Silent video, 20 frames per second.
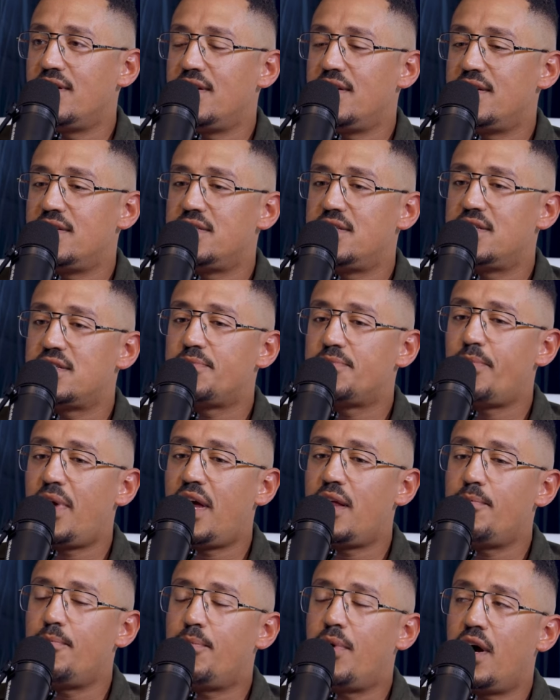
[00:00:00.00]
Is this
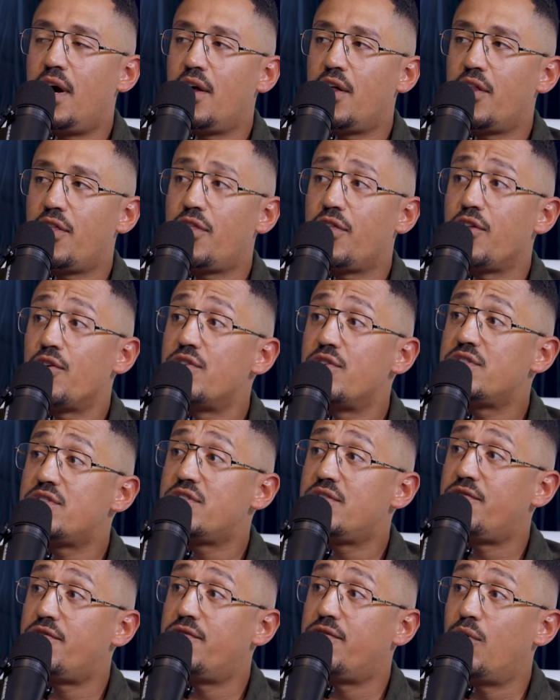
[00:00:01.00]
met by a
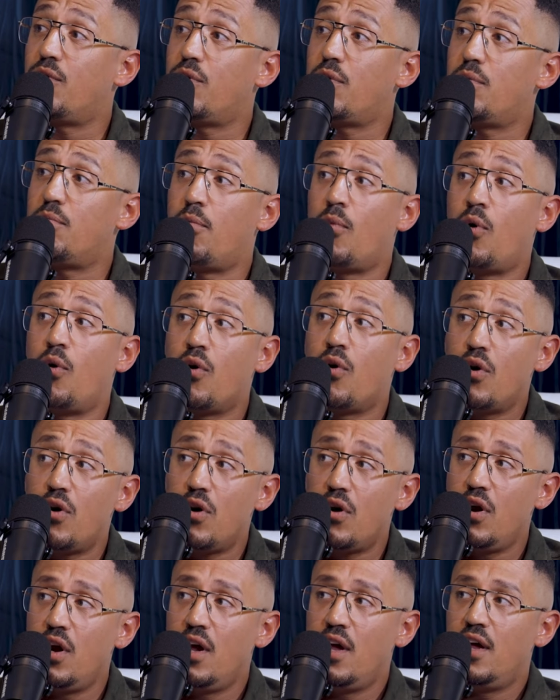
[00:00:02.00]
thirst for
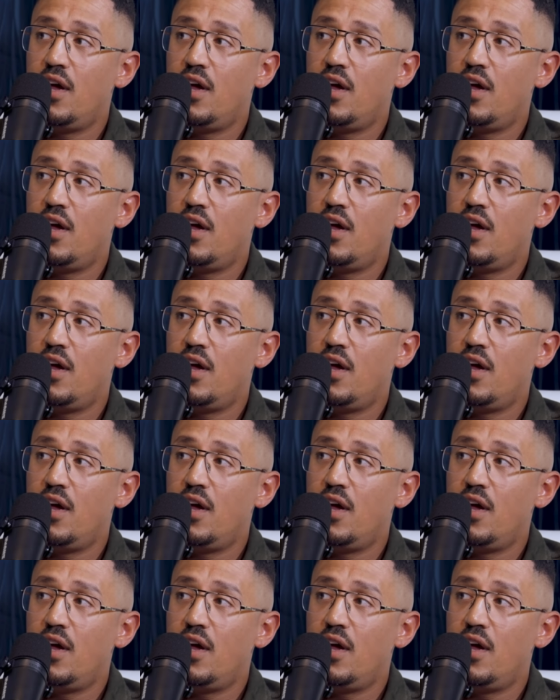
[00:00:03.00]
more,